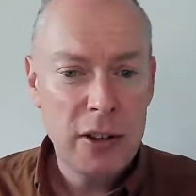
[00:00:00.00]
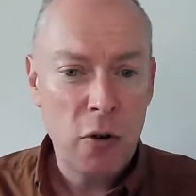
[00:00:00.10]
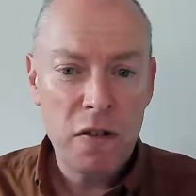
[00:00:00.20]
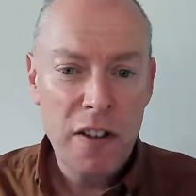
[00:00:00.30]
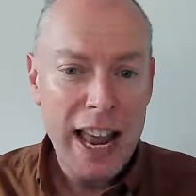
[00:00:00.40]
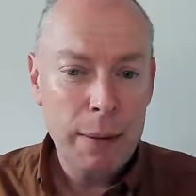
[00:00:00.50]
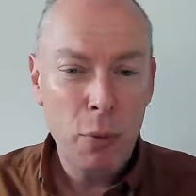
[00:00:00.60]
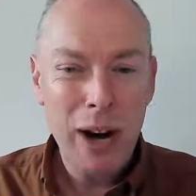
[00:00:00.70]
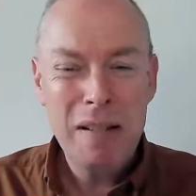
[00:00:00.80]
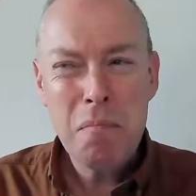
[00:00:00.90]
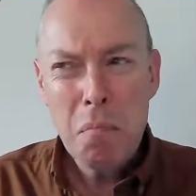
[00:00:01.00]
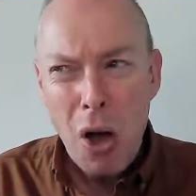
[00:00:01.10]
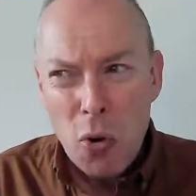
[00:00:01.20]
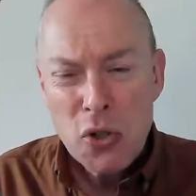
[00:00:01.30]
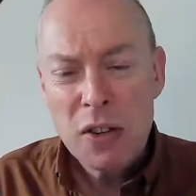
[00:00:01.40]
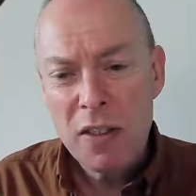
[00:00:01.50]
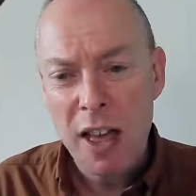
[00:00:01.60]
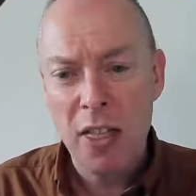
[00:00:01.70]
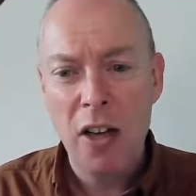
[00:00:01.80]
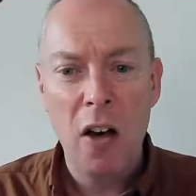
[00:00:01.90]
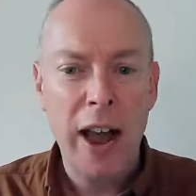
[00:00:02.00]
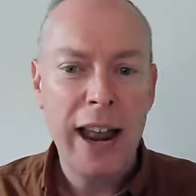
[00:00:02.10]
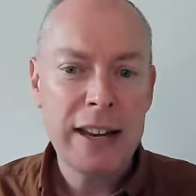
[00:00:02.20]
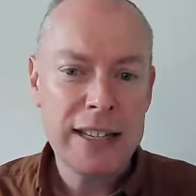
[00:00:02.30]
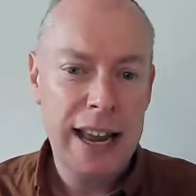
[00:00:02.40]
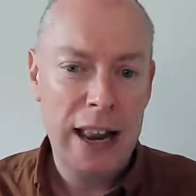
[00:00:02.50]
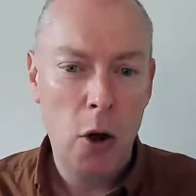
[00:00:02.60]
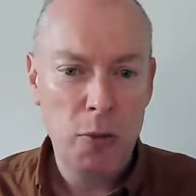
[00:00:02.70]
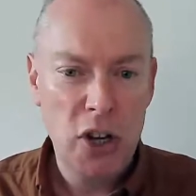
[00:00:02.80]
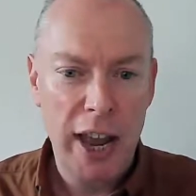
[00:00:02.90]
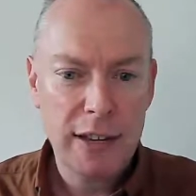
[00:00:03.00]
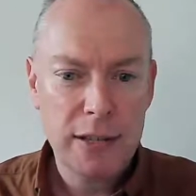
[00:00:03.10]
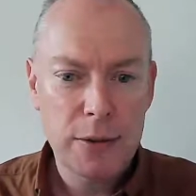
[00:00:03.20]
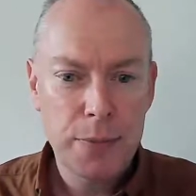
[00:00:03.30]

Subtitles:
are available in most of the other INTL objects.